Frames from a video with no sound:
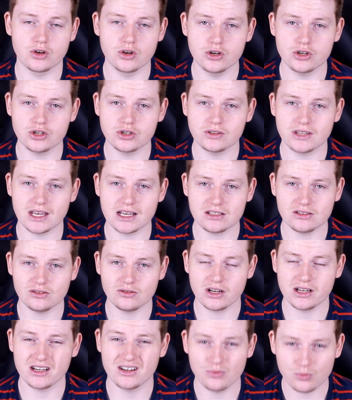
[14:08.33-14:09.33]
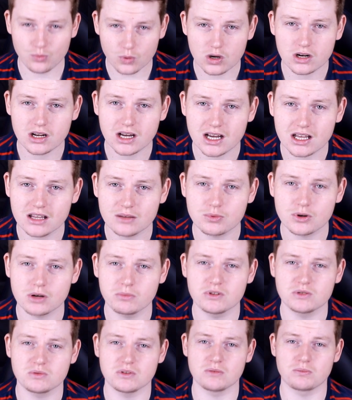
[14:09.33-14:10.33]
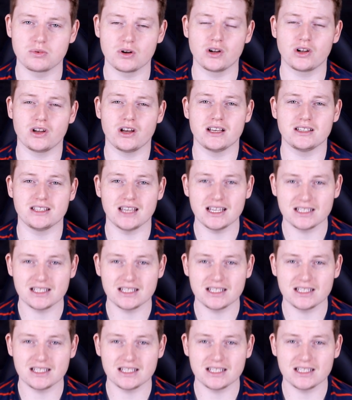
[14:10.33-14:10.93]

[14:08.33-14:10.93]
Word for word: Who should they sign? What are the problems with the Broncos?